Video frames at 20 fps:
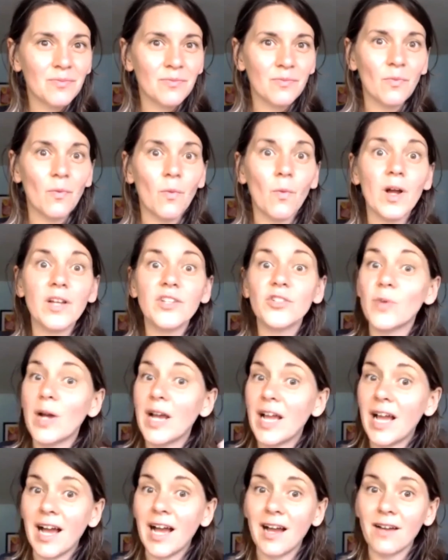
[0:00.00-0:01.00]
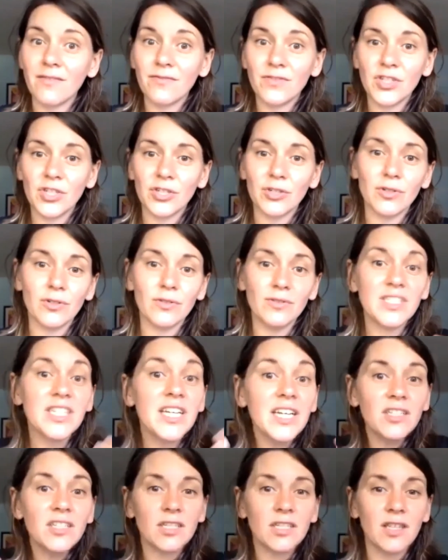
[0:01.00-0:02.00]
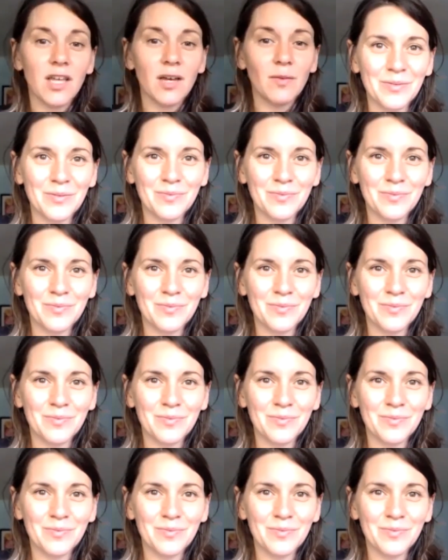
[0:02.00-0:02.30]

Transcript: What do I have to teach them?